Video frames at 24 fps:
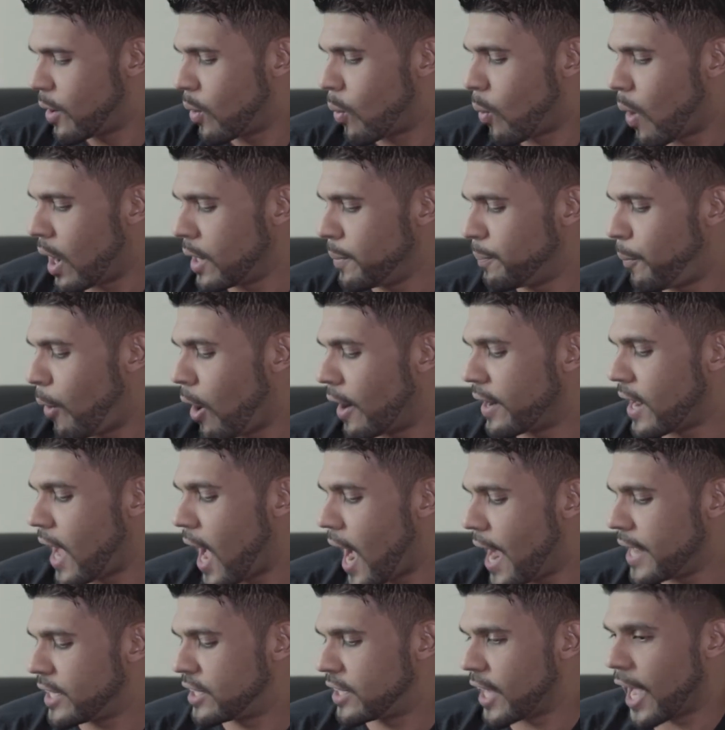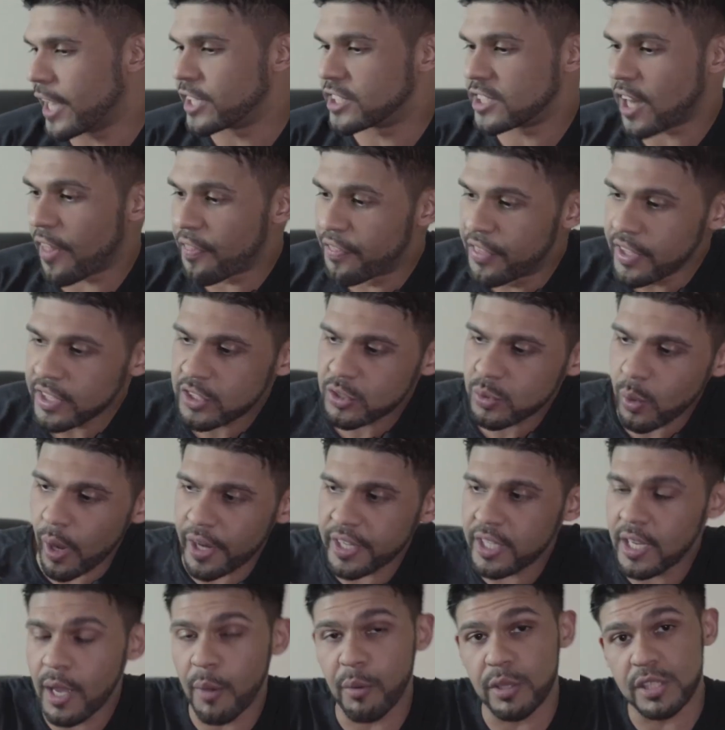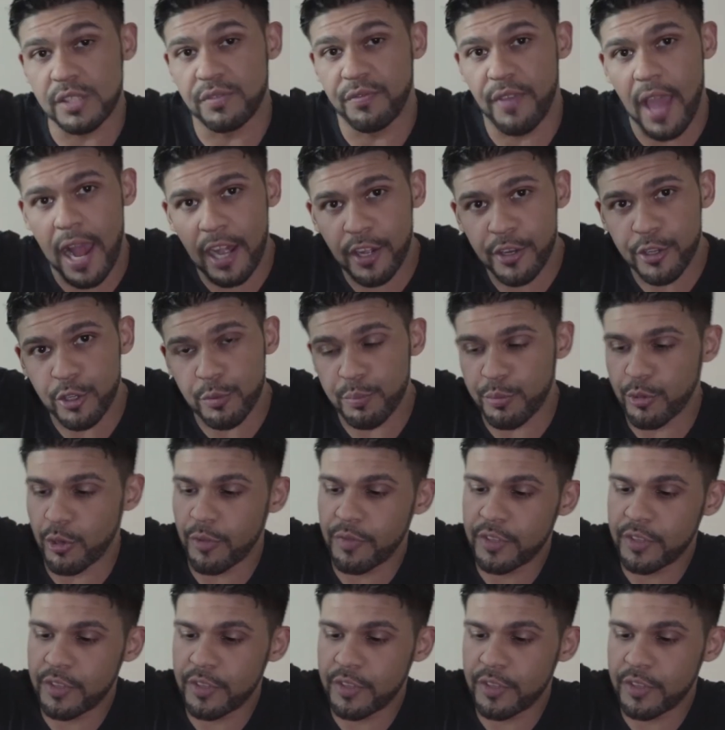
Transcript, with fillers: 1.8 kg. Like this one here was value bro.